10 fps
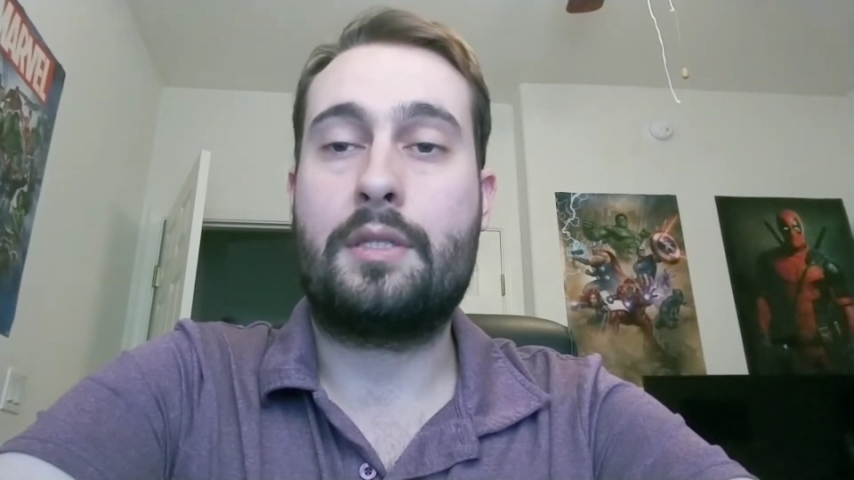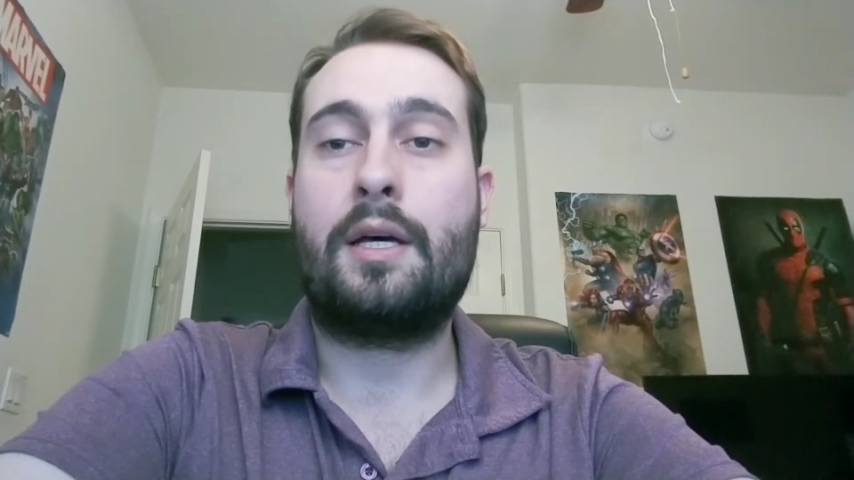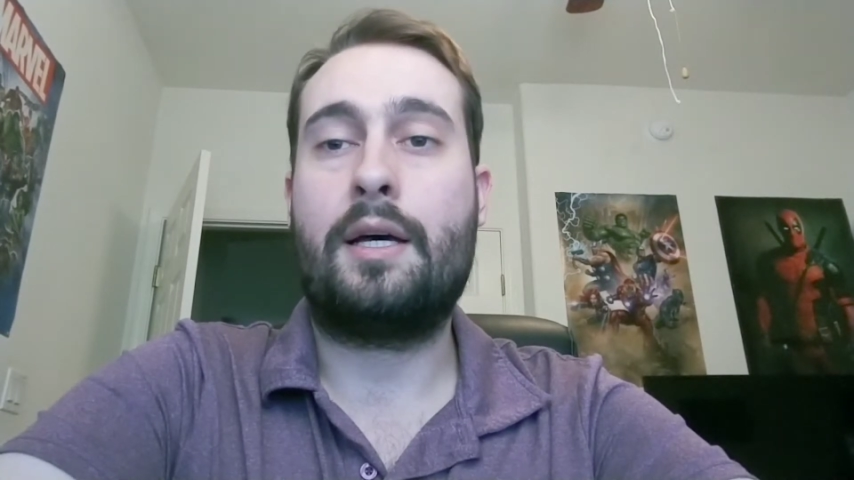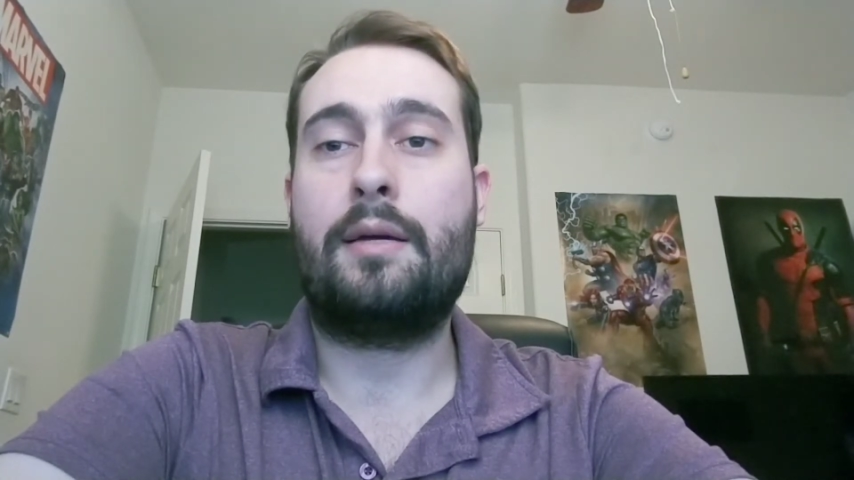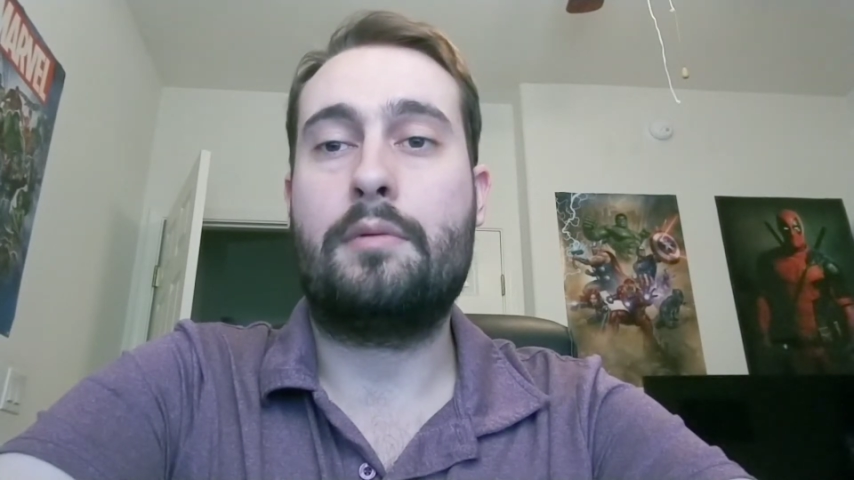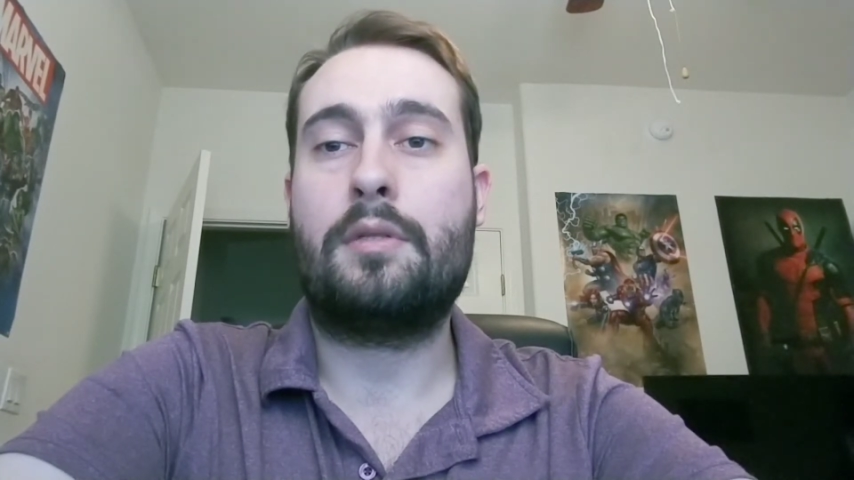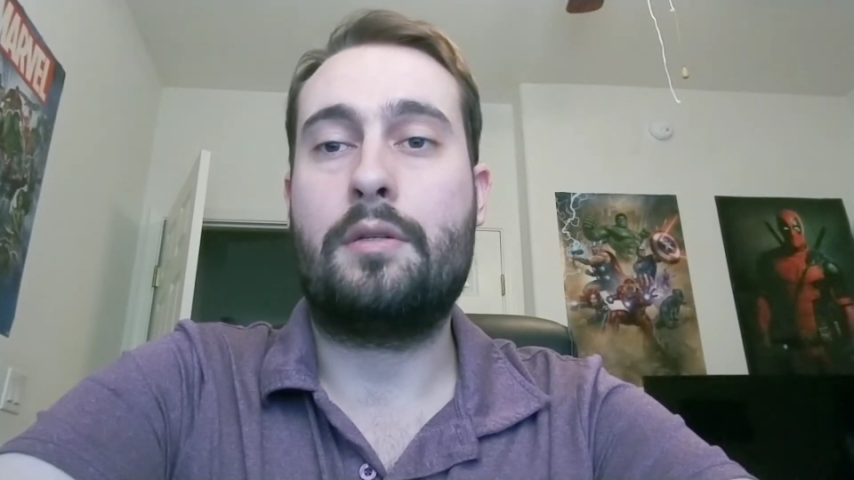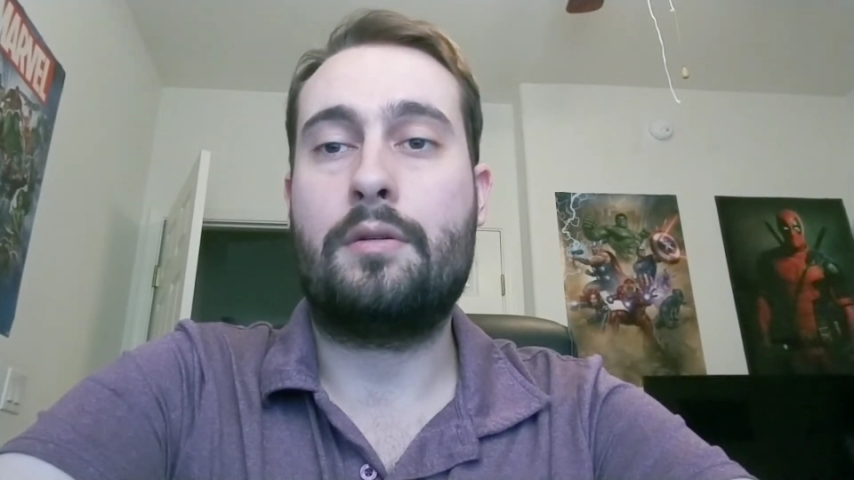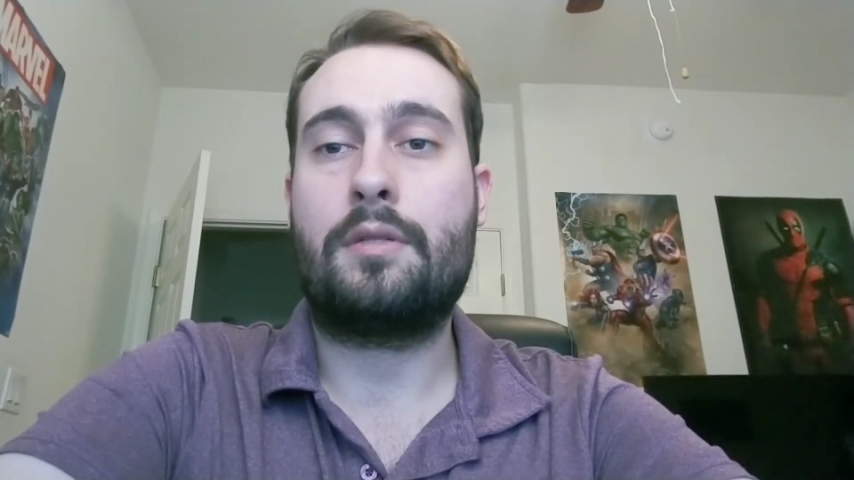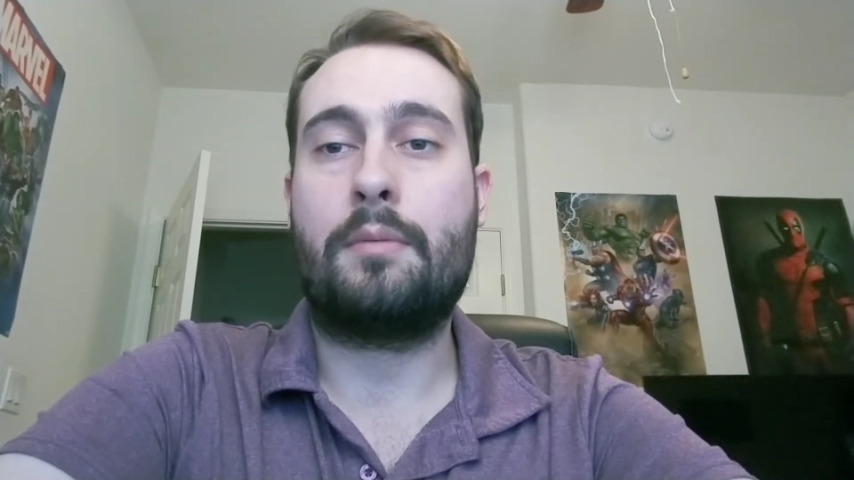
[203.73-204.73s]
time to
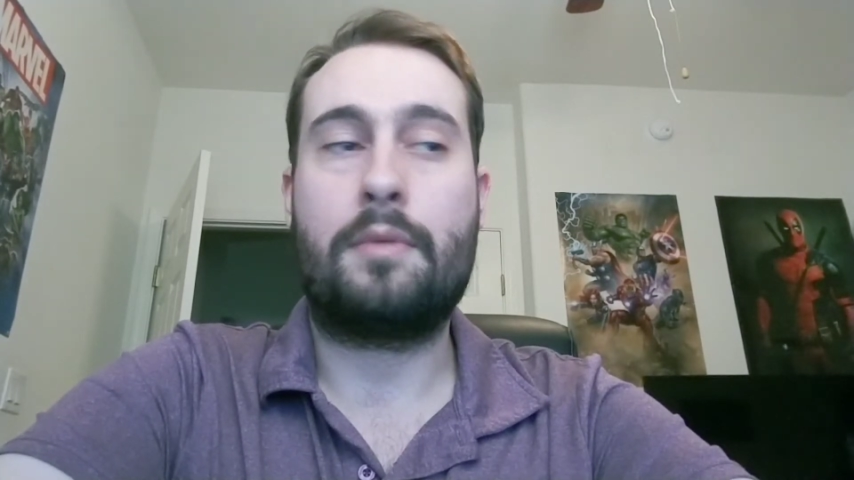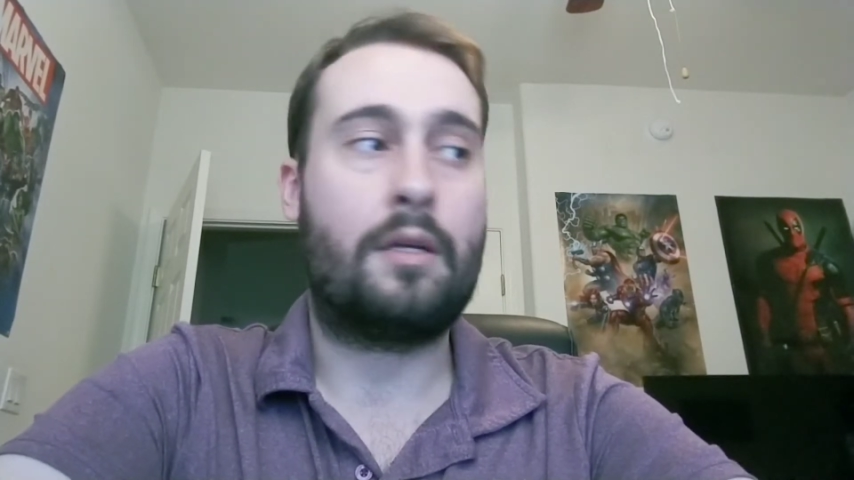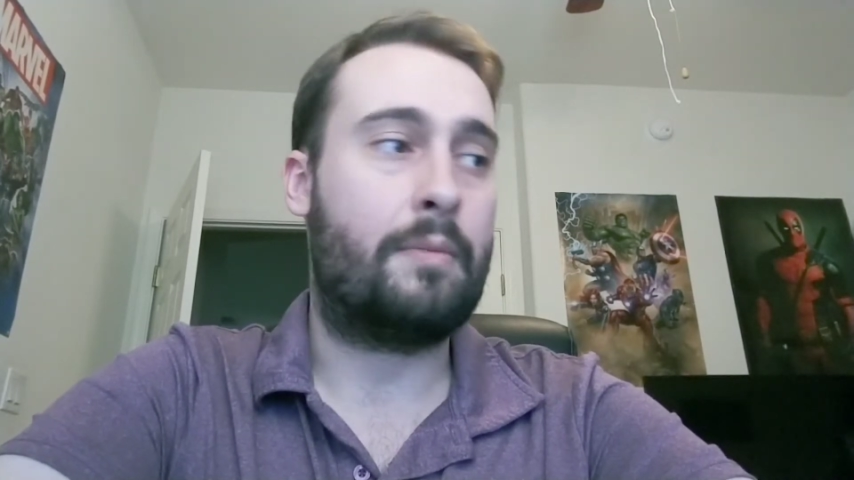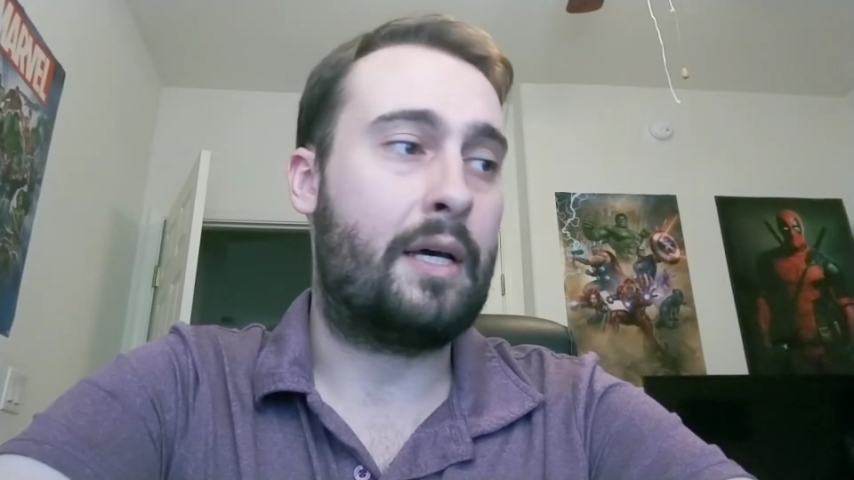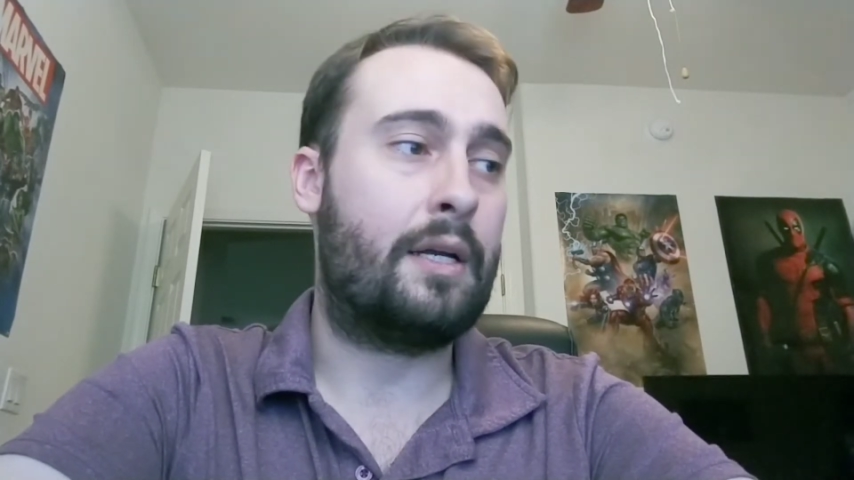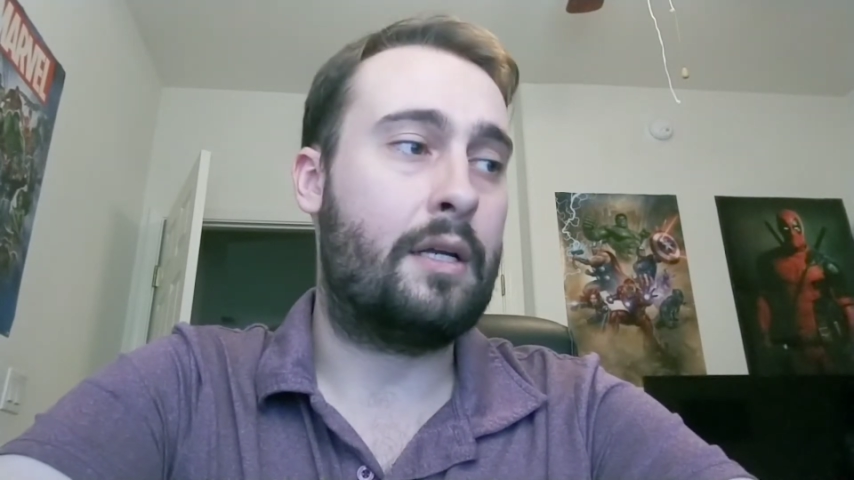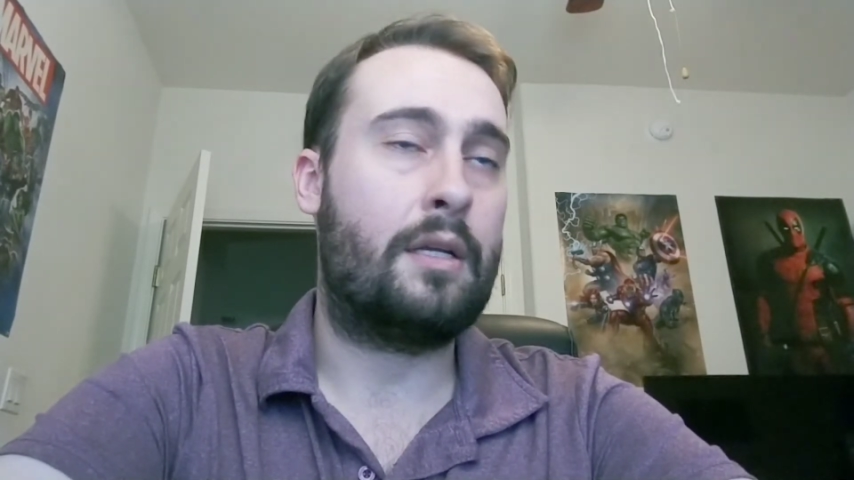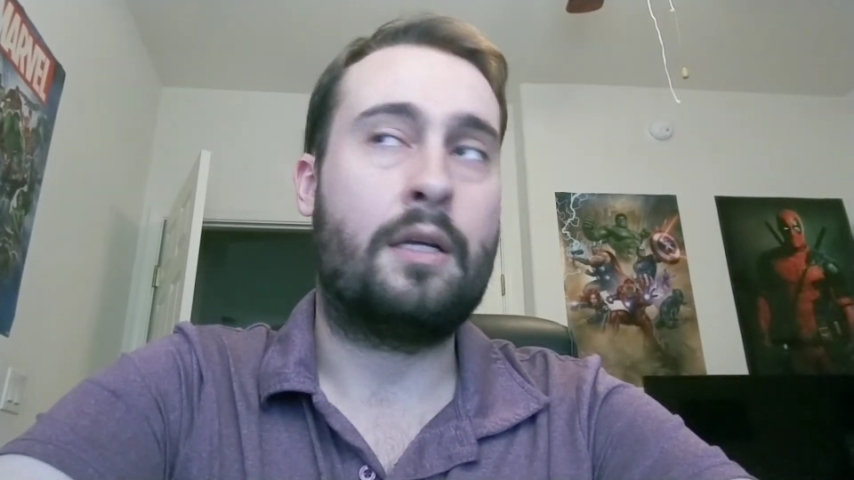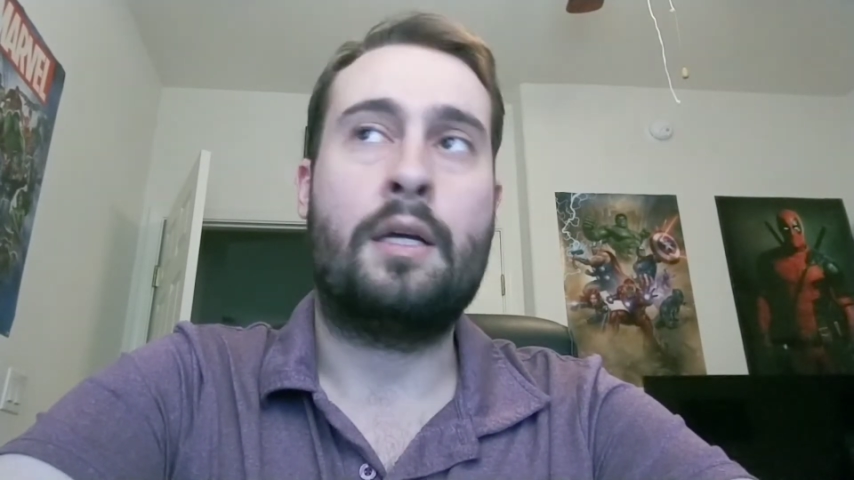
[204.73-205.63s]
do something about it,